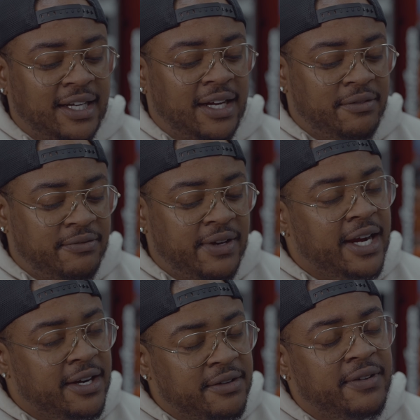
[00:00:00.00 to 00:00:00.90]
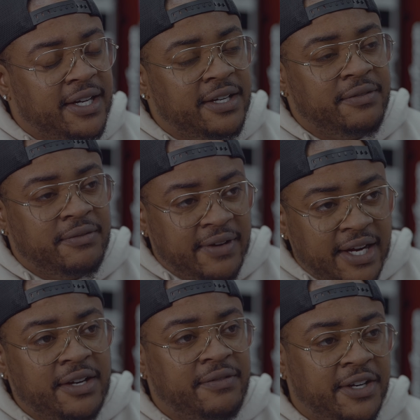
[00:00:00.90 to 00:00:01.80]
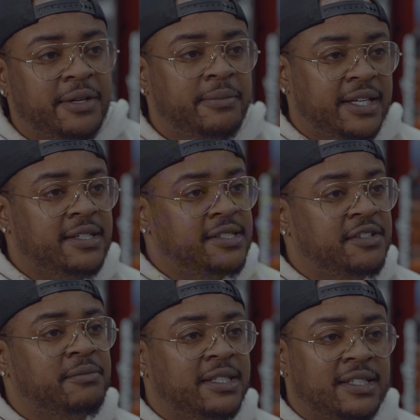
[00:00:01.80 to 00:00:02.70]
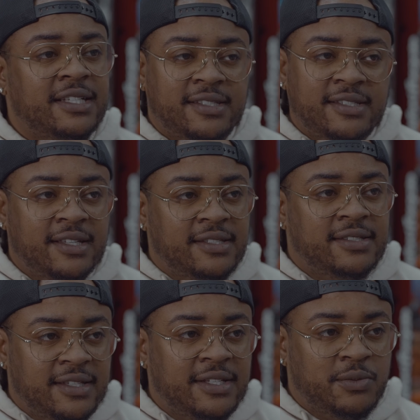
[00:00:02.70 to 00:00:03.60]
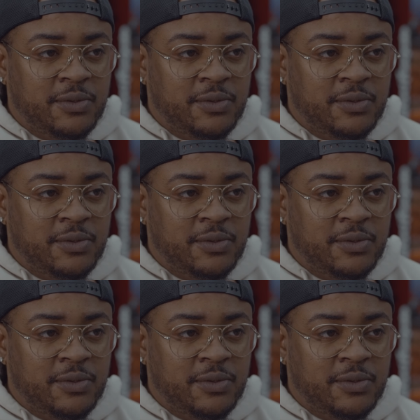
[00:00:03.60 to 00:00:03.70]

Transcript: very, very, very, very big achievement. It's